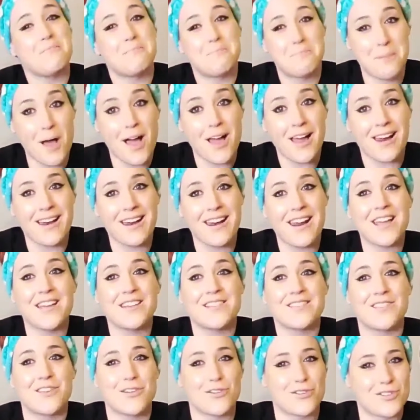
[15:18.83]
But
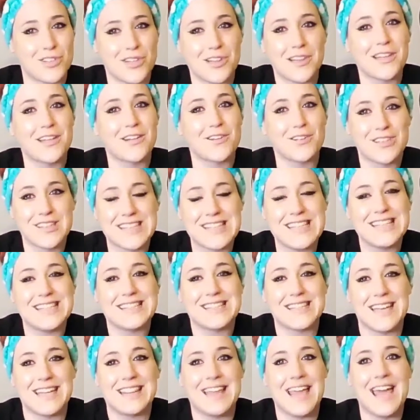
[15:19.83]
there's little
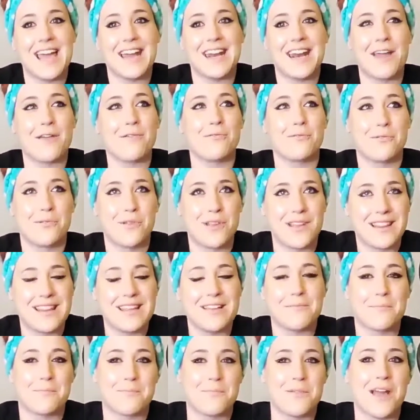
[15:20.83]
scenes like that, and I
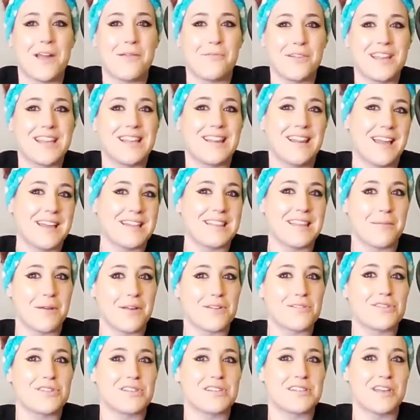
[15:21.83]
really like that
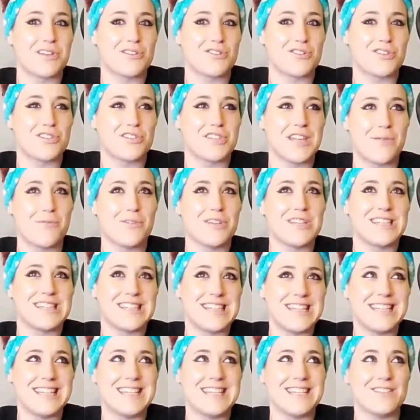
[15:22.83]
about Succession, is that we
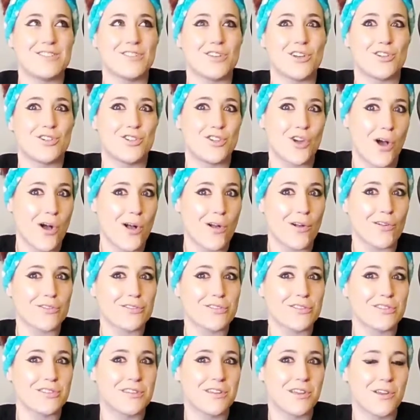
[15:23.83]
see these
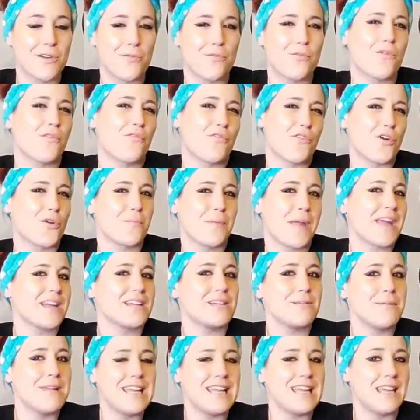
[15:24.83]
adults revert back
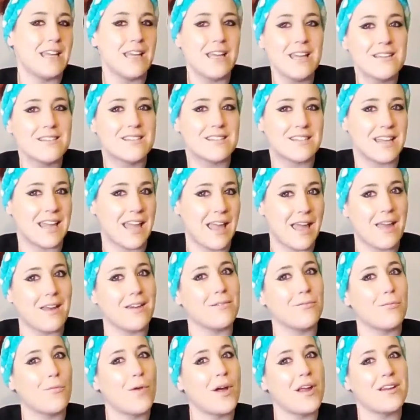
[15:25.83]
to being kids
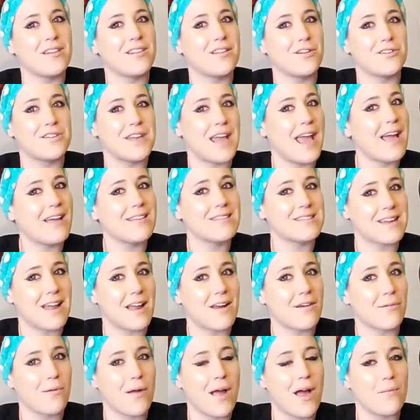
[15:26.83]
again when their dad's
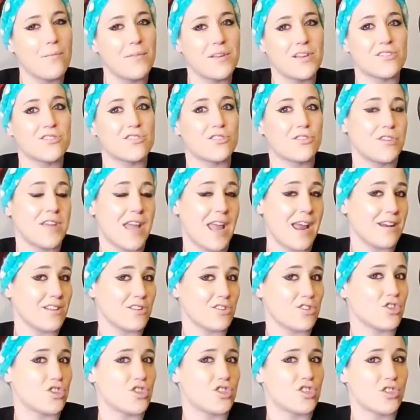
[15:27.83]
not around, because their dad
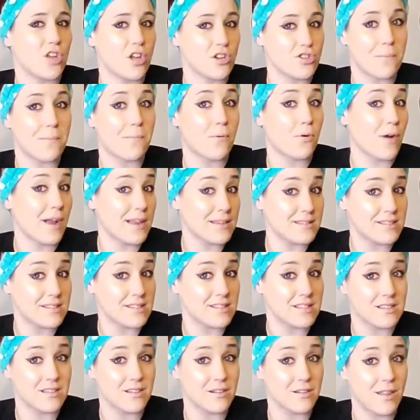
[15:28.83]
is just such a
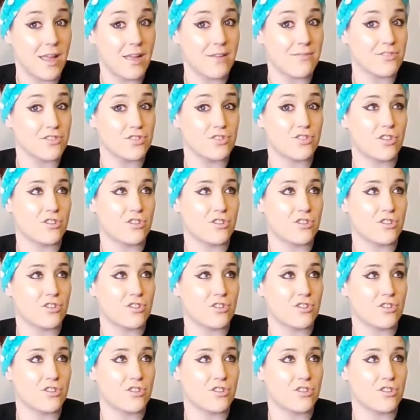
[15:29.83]
presence in their life and